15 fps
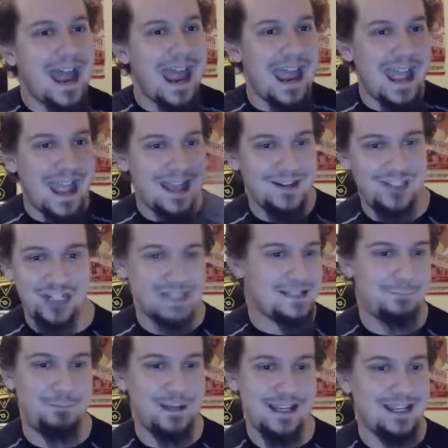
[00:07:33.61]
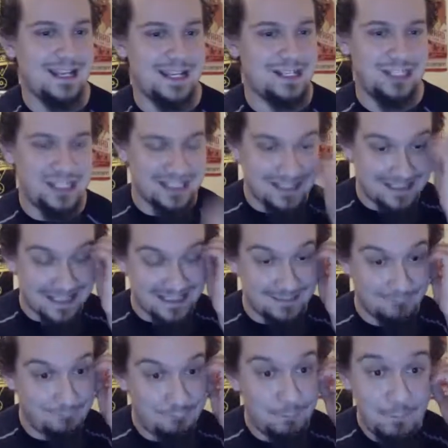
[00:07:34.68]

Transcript: and just be this